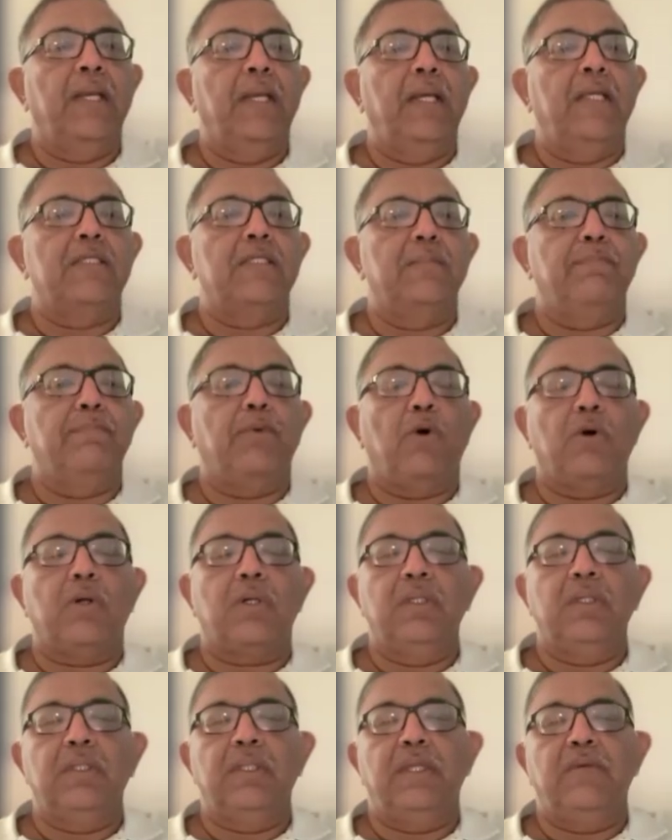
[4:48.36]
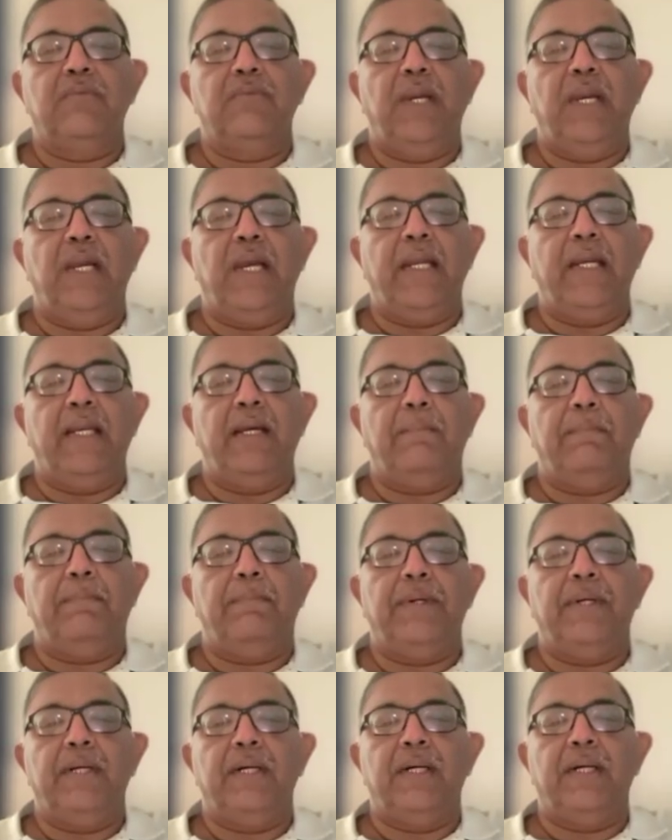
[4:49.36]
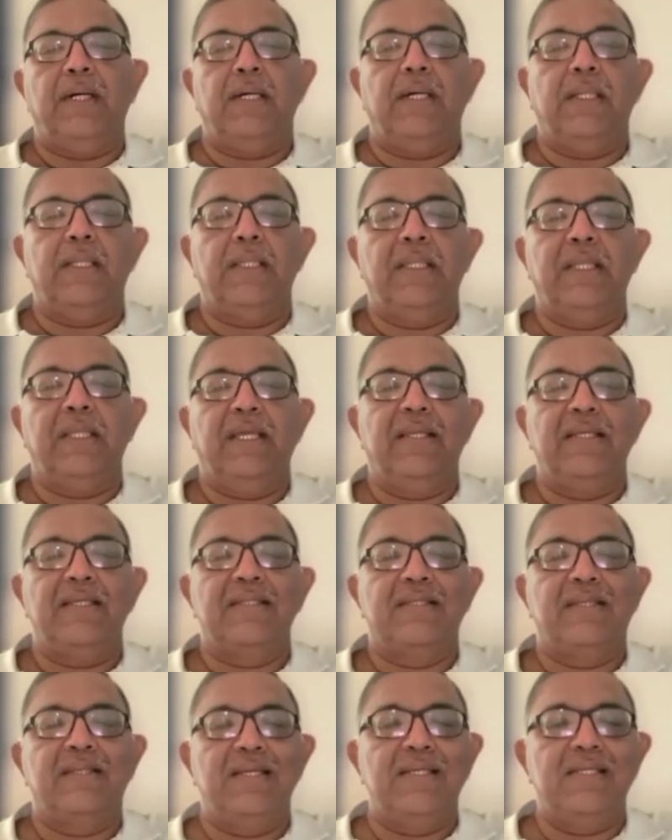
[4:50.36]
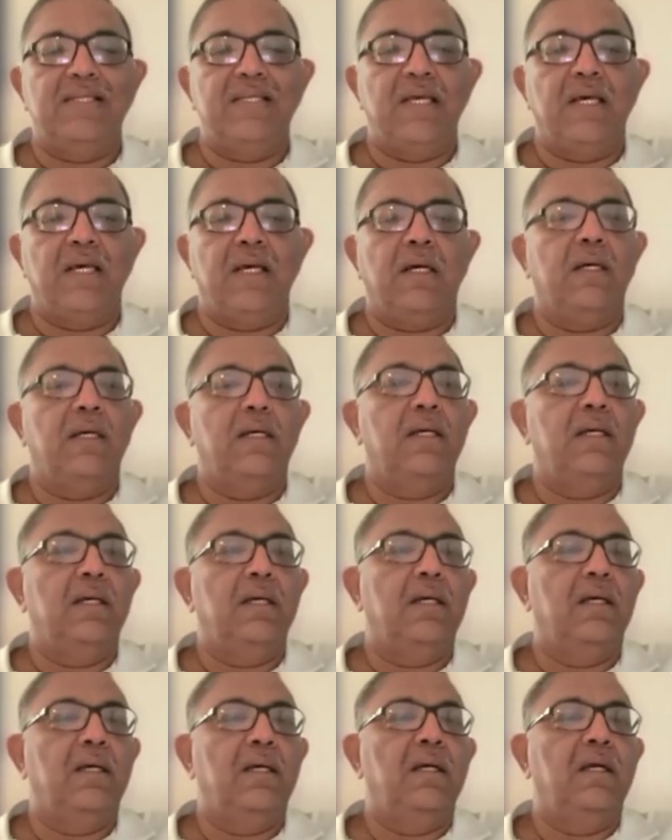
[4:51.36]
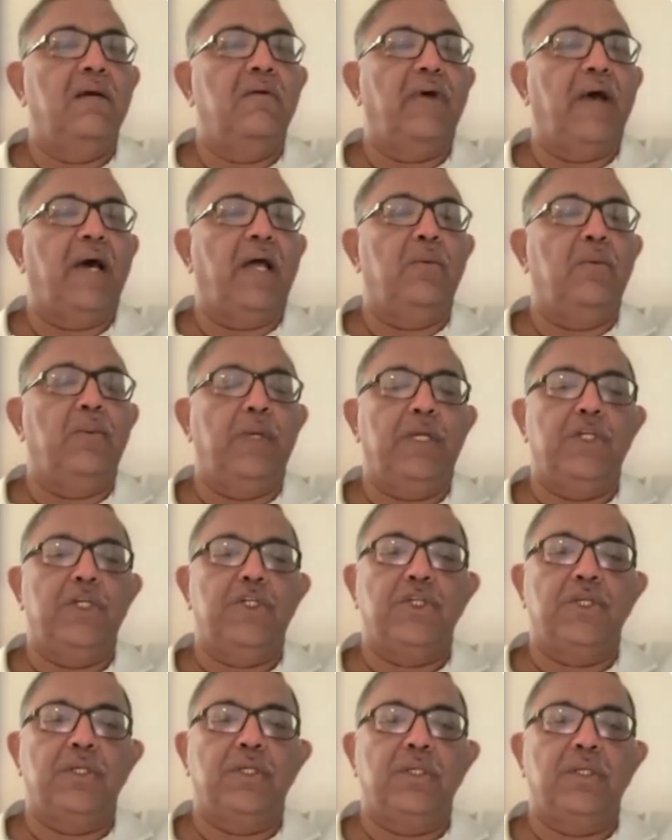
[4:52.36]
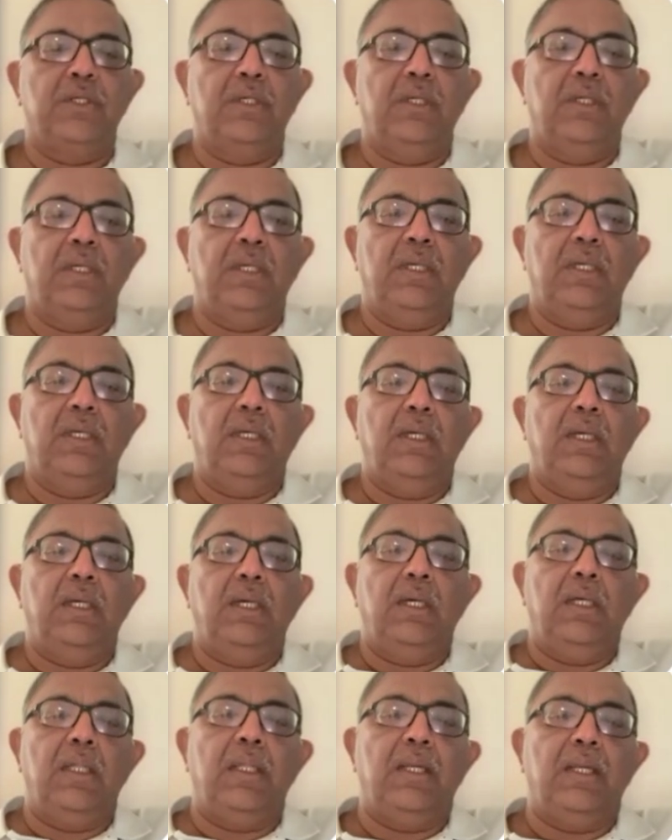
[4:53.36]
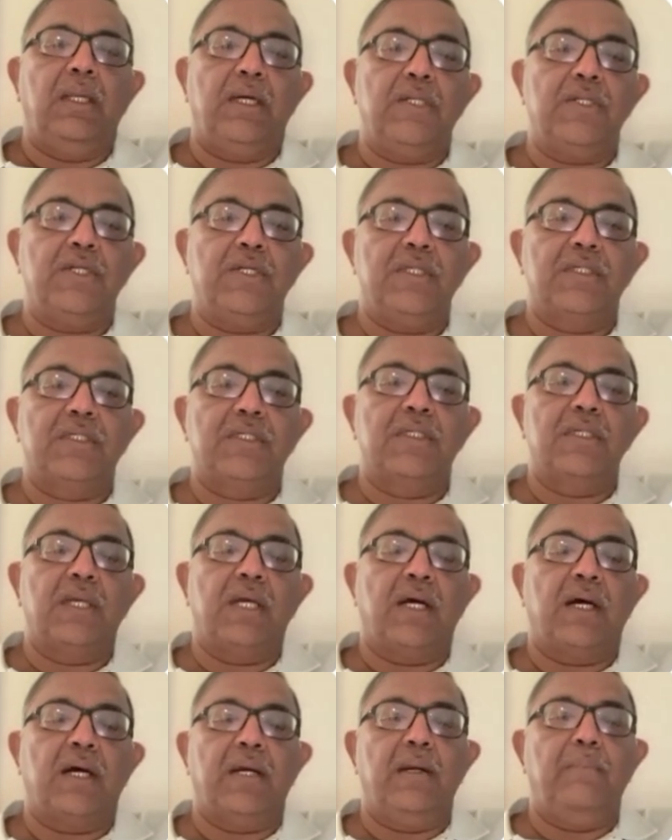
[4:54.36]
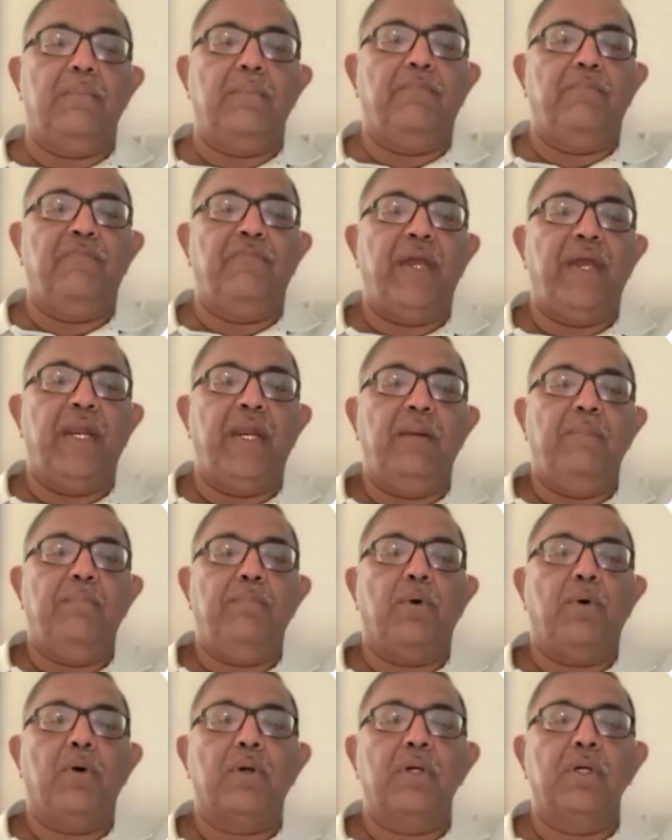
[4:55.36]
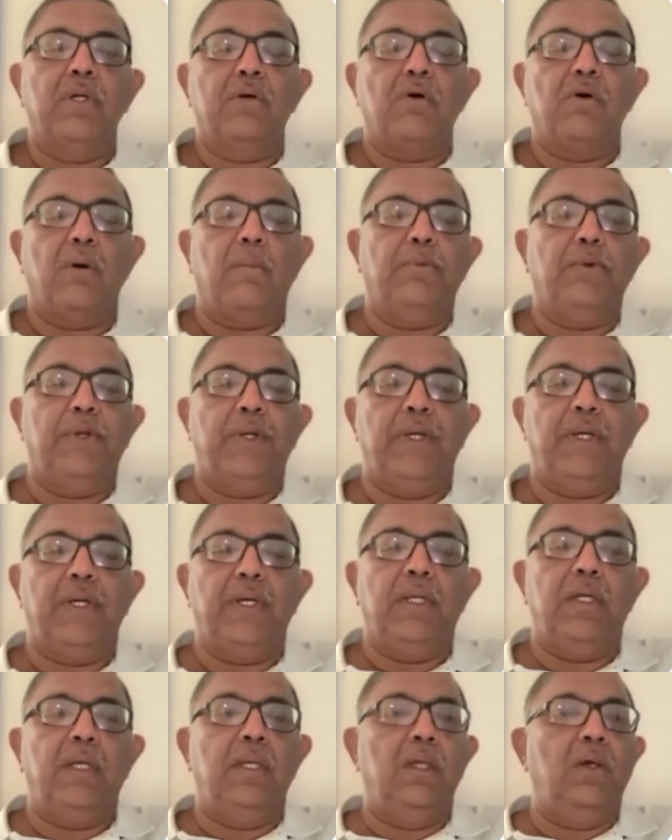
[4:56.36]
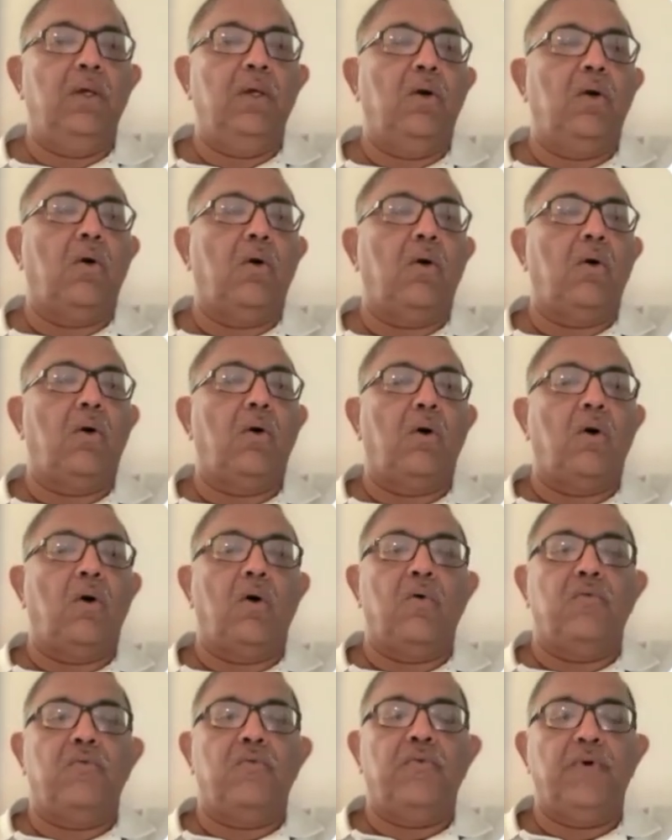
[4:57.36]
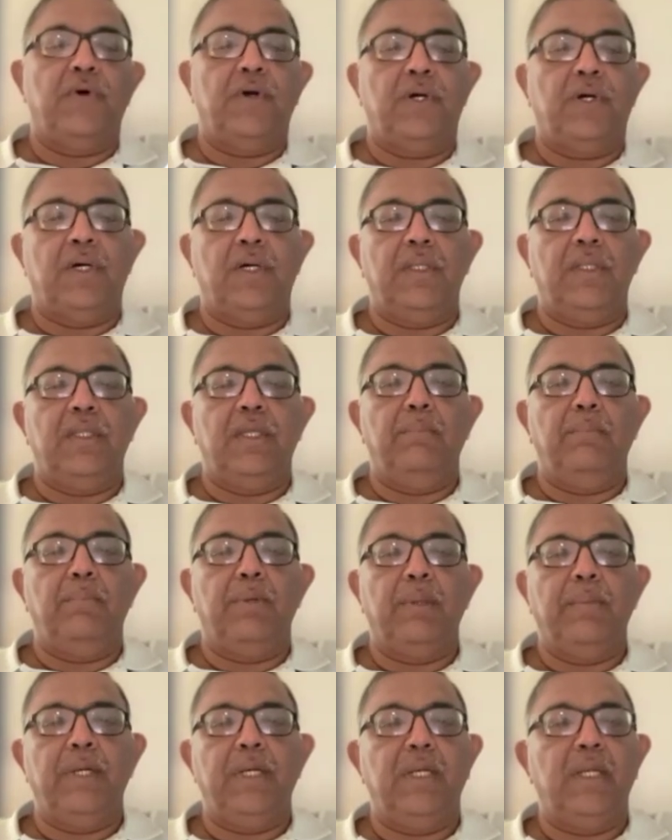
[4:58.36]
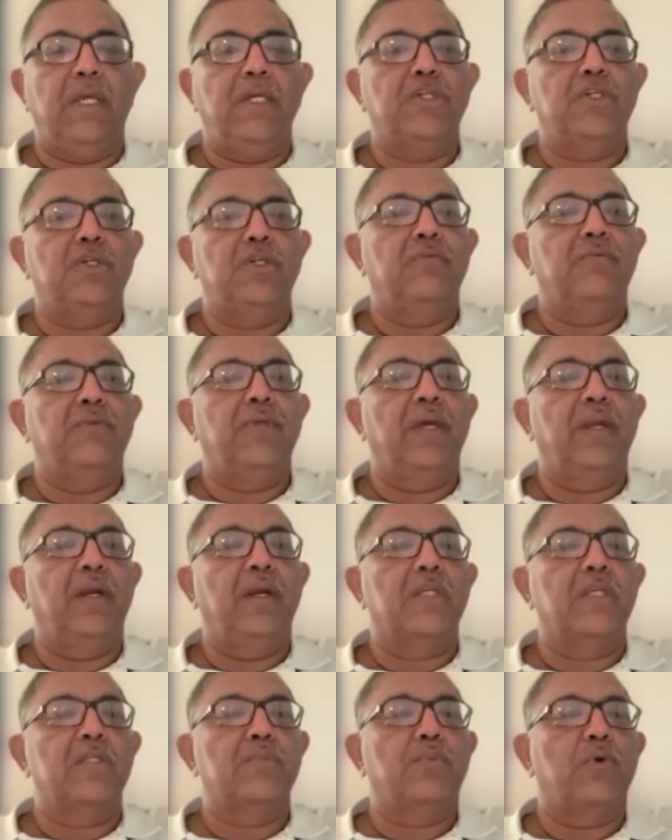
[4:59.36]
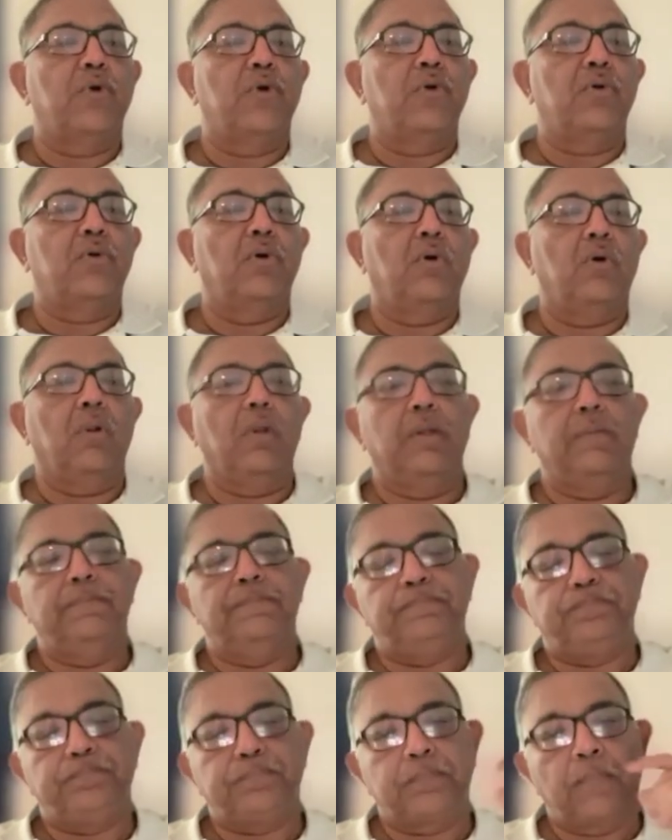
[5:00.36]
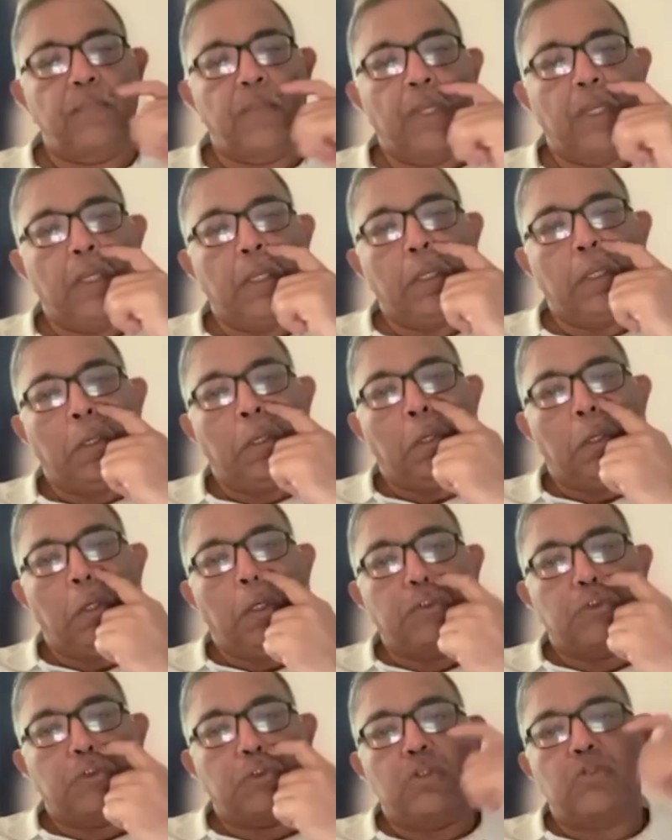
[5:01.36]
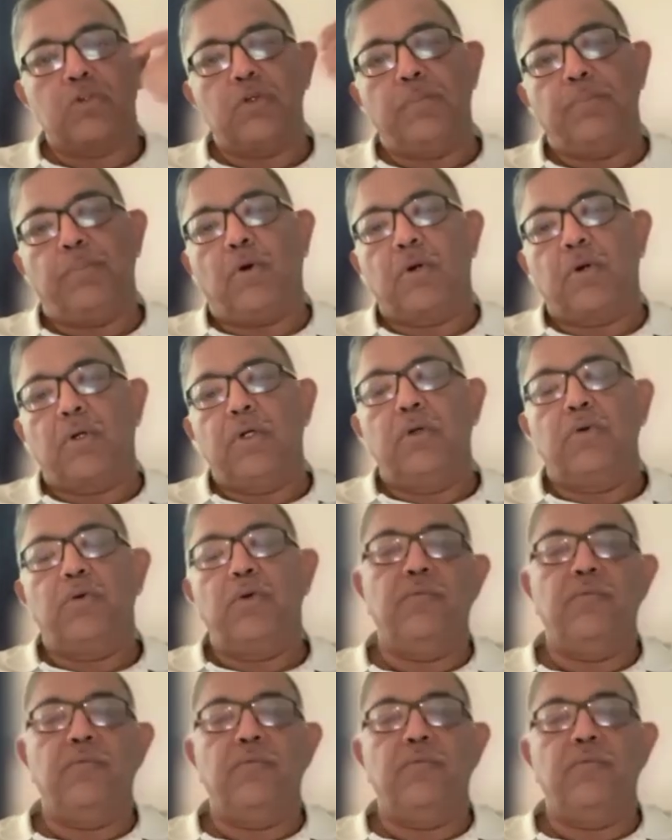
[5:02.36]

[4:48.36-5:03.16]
It's important that we line up the anesthesia evaluation. Nurses are a very important component of the implementation of the ERAS protocol, it's also important to